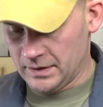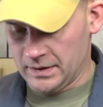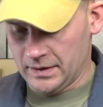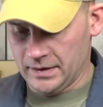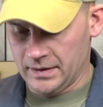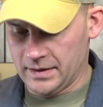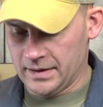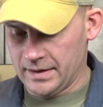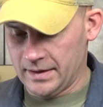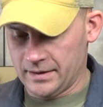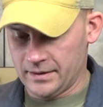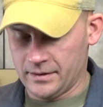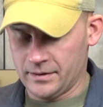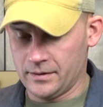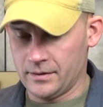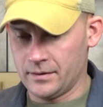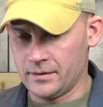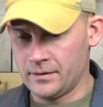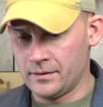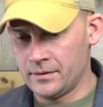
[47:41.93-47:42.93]
Get out of
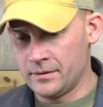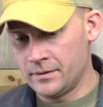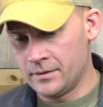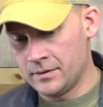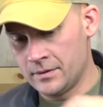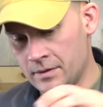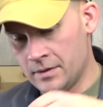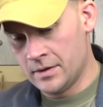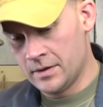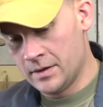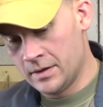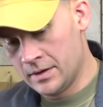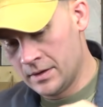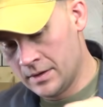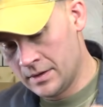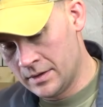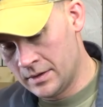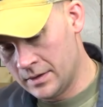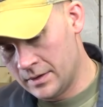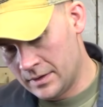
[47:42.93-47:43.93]
here.
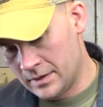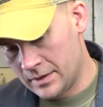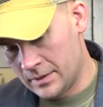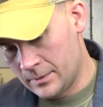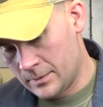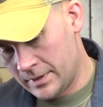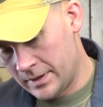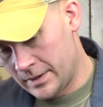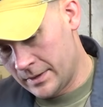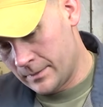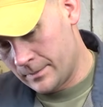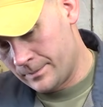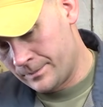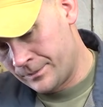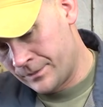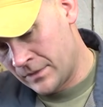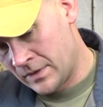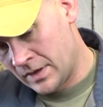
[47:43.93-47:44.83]
There we go.